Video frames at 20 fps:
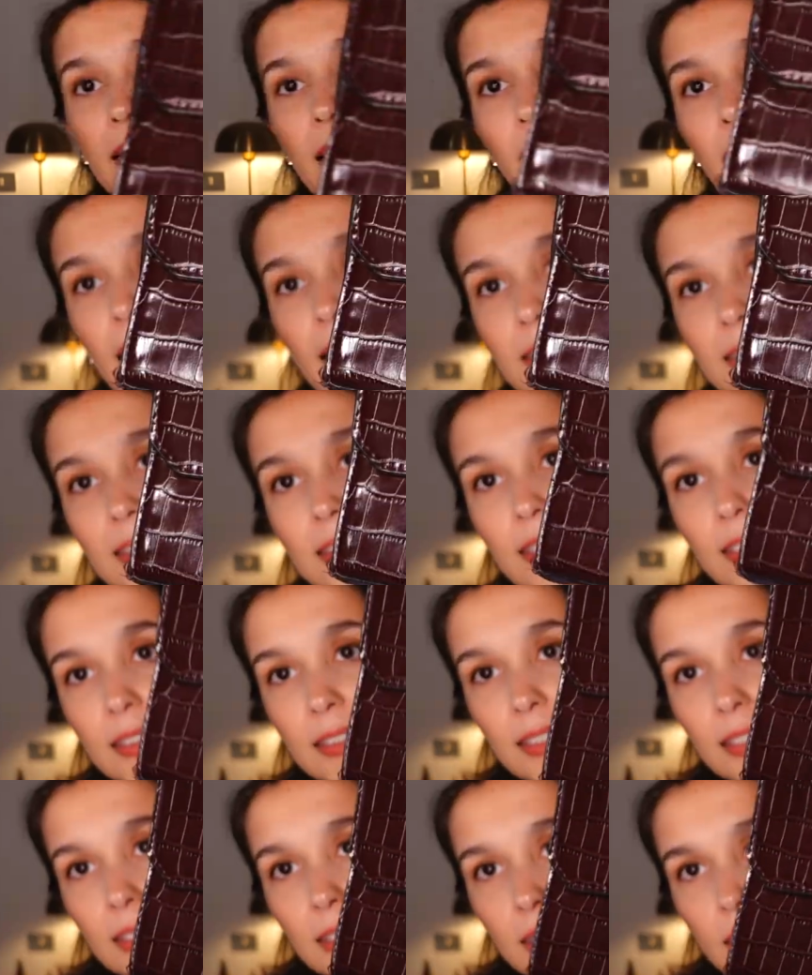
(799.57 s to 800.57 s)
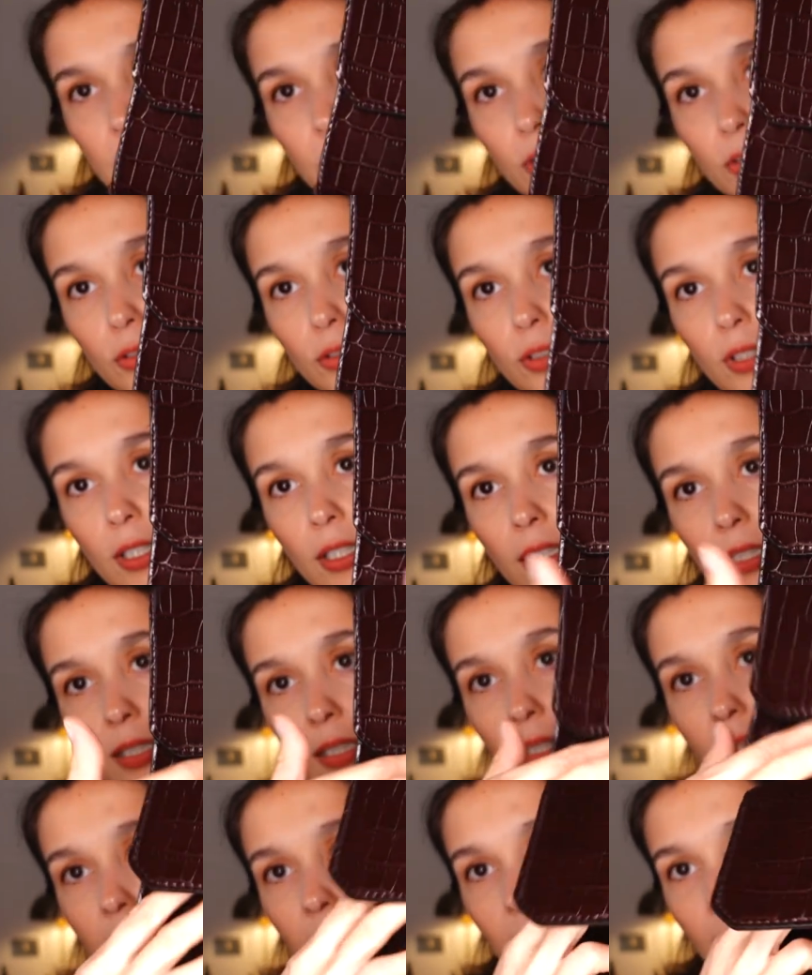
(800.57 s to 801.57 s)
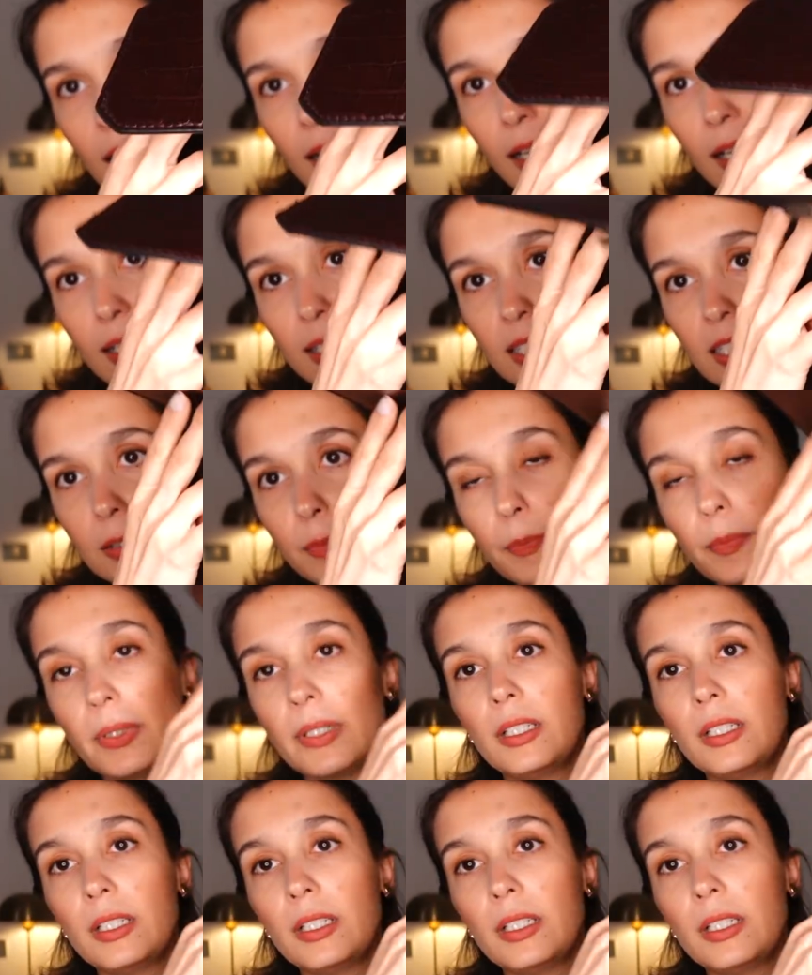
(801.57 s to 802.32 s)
It has the little clasp